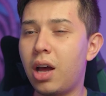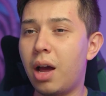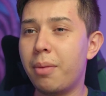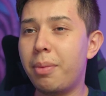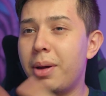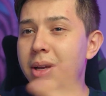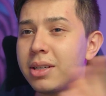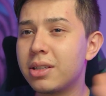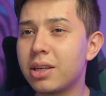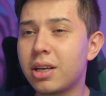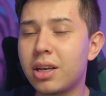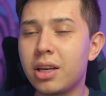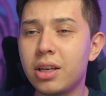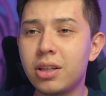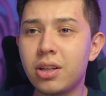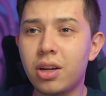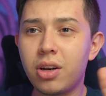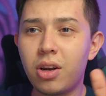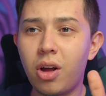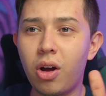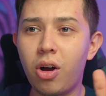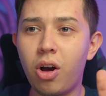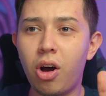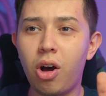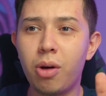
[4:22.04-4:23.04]
And basically the
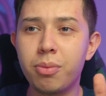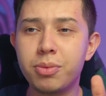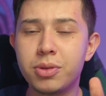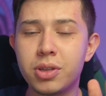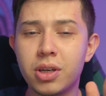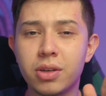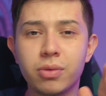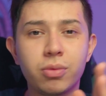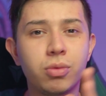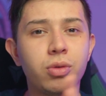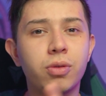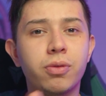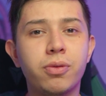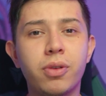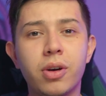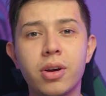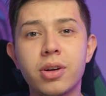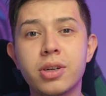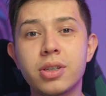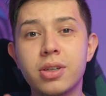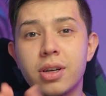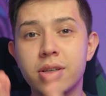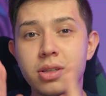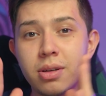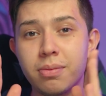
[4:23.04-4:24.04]
null object will
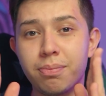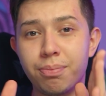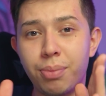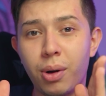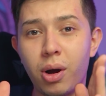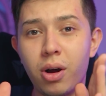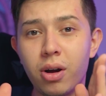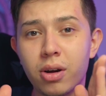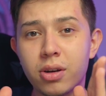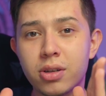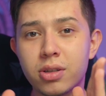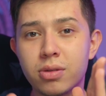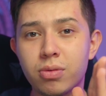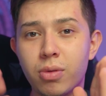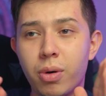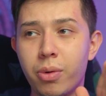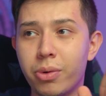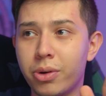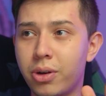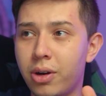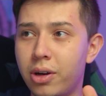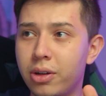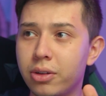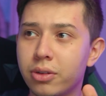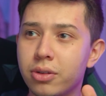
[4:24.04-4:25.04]
function as a box where we're
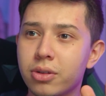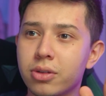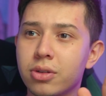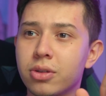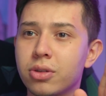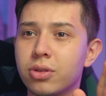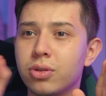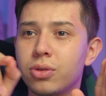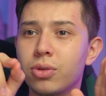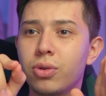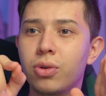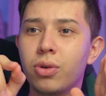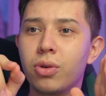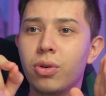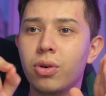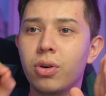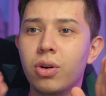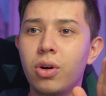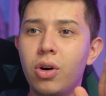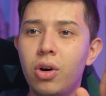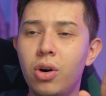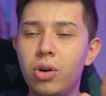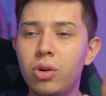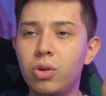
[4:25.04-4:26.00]
going to store